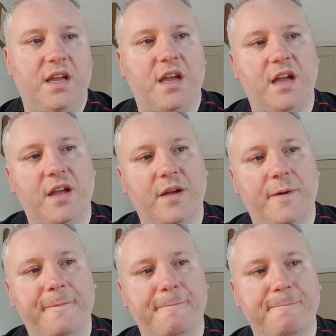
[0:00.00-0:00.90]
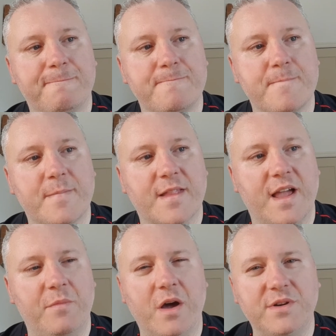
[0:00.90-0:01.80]

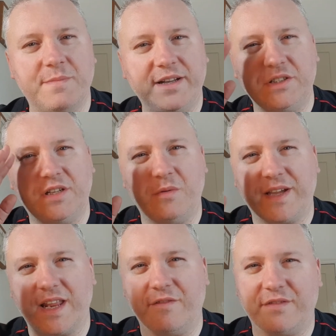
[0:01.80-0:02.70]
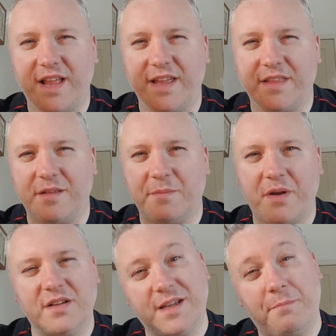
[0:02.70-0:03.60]
And we always imagine, don't we, kind of like the
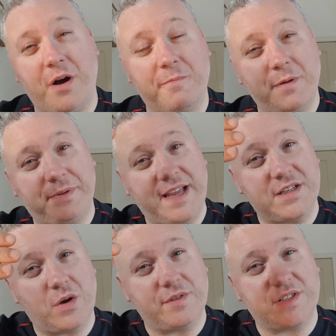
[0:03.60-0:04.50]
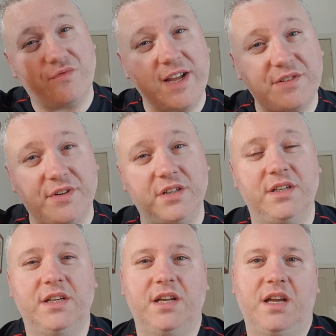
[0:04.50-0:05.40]
balls that Pogba plays over to Rashford.
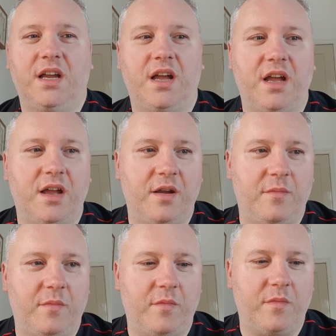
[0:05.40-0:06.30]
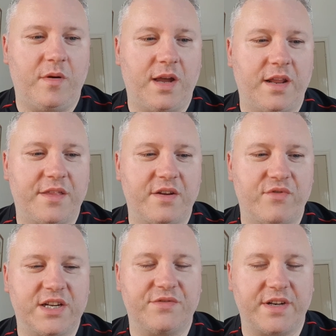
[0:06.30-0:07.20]
And I think
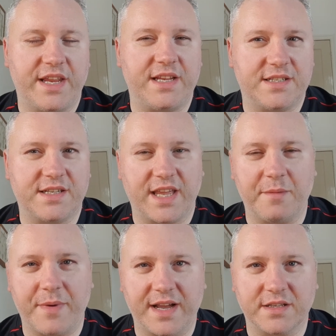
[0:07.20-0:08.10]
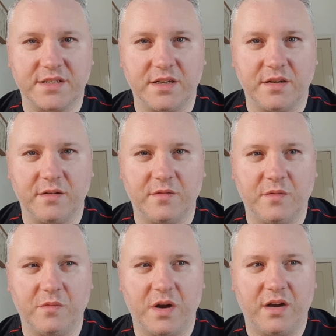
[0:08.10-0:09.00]
Rashford needs to get back to
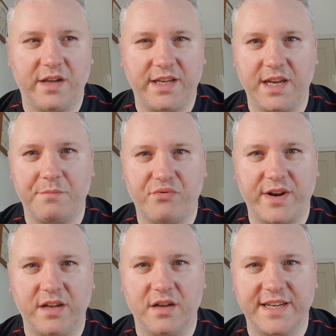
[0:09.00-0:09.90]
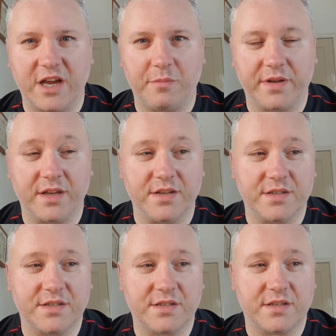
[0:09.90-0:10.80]
what he did pre-lockdown,
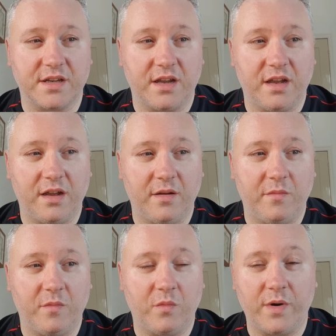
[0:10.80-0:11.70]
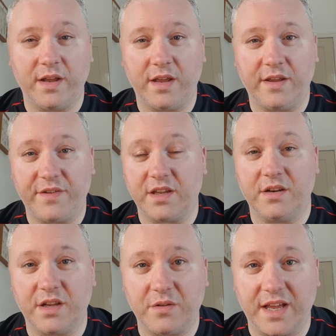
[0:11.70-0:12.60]
because if he
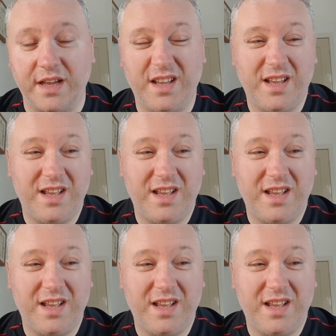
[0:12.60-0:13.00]
can do that,